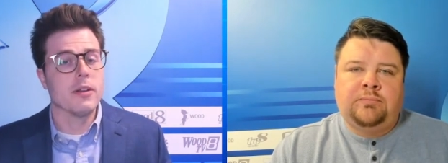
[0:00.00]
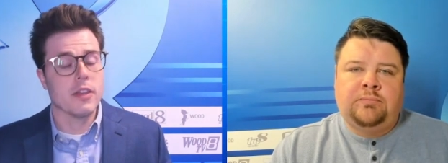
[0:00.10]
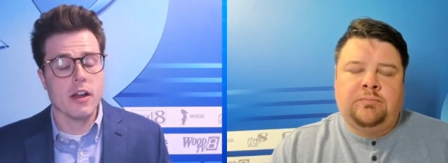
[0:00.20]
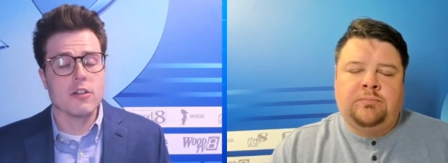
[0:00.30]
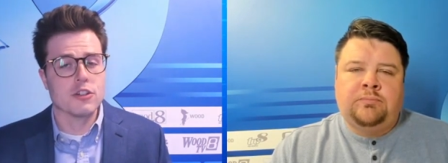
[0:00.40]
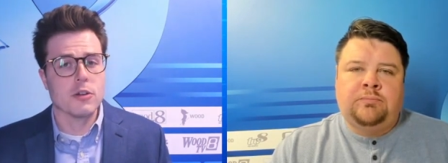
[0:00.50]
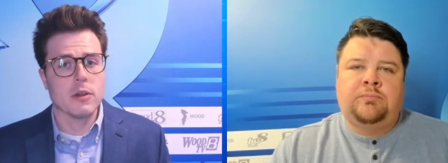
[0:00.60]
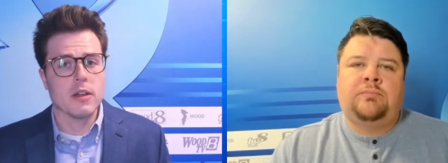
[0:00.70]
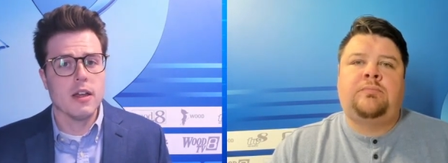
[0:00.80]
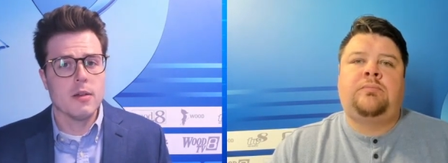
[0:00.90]
Speaker 1: and they are
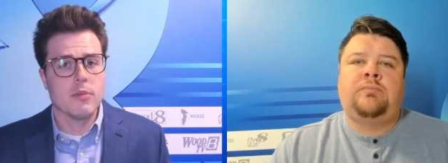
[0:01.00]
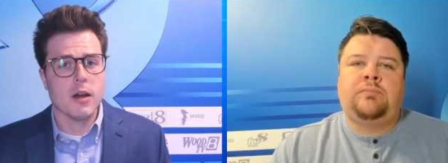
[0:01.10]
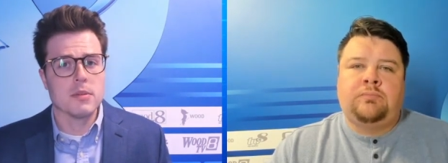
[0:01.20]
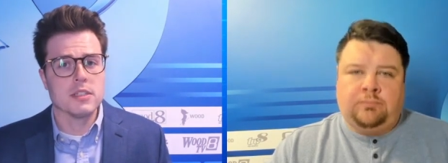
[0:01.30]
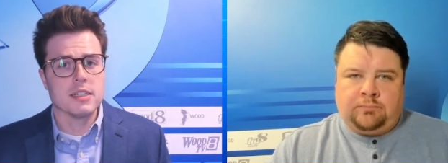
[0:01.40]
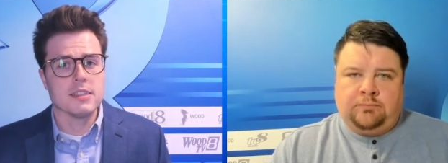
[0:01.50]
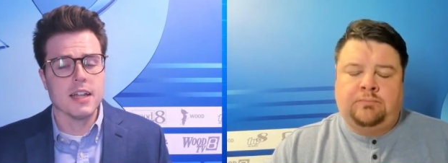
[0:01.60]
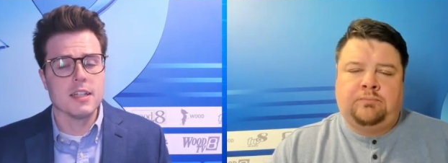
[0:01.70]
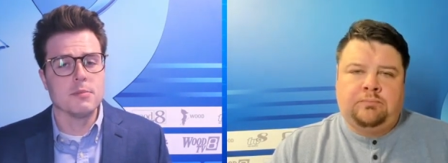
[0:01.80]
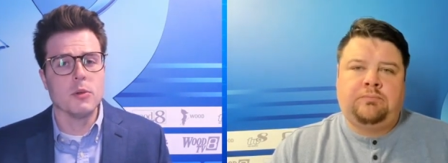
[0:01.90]
showing promising mm-hmm.
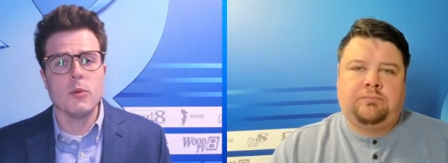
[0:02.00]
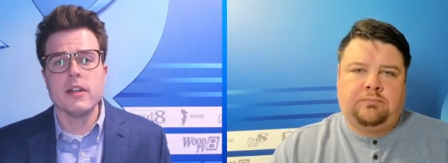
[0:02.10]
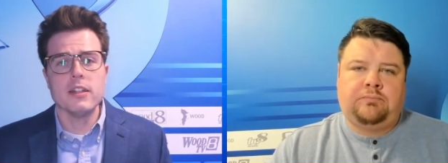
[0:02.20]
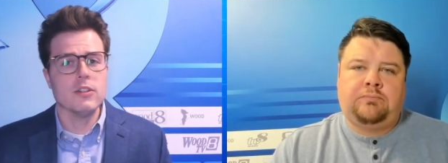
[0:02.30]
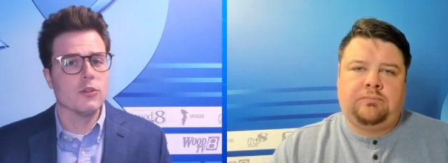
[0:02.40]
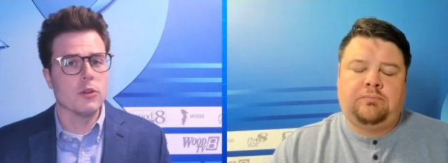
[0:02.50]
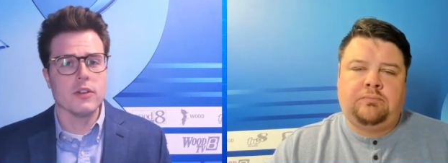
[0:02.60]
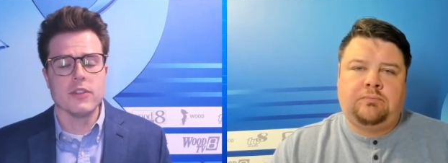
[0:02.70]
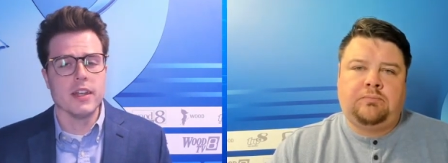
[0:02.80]
signs, but what is sort of the